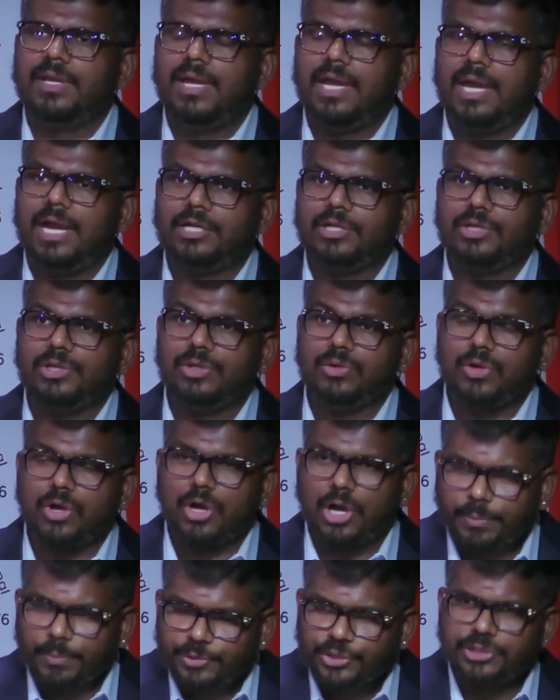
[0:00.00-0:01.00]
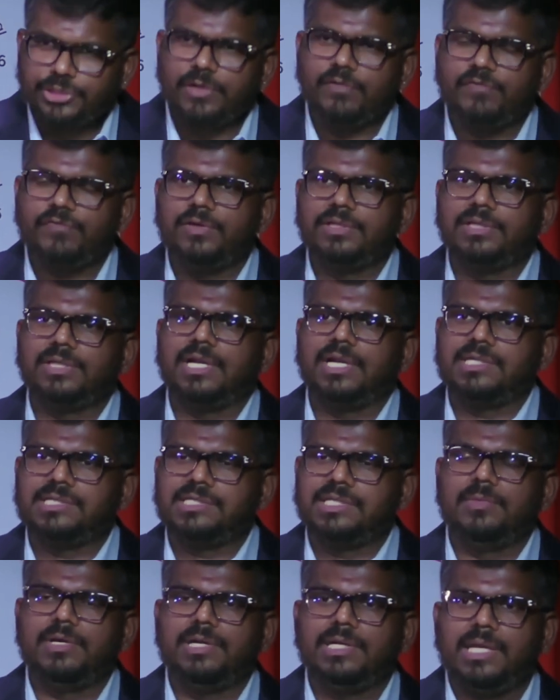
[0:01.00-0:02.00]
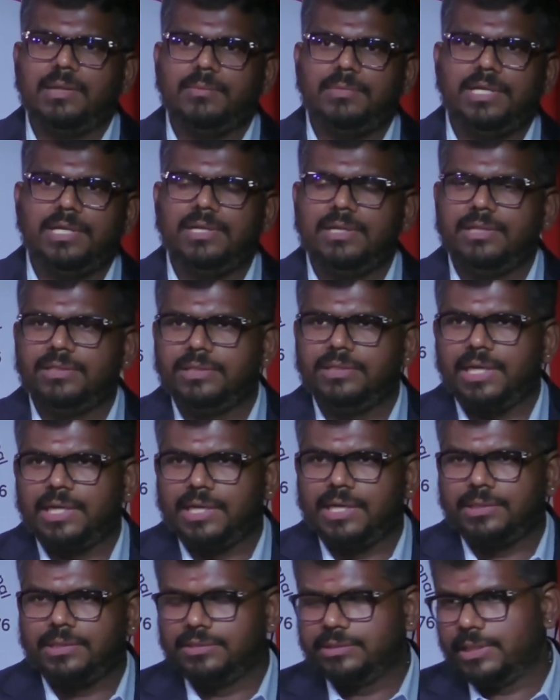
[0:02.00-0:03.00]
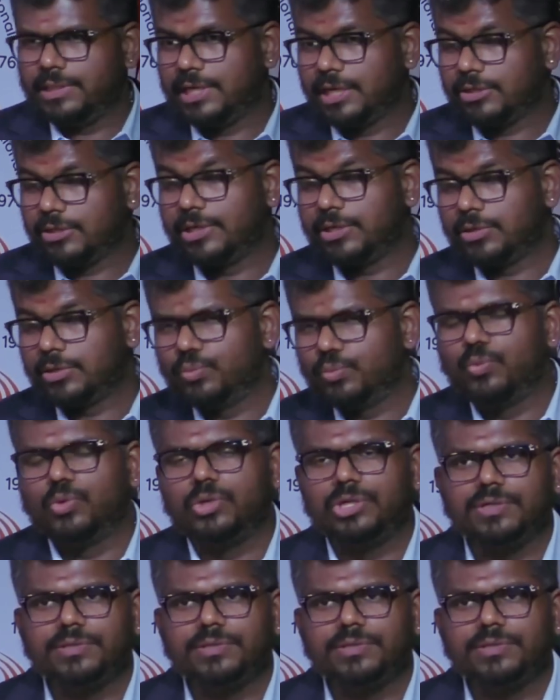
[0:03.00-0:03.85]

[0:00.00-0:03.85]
and a new option for the customer, namely the electorate or the voter.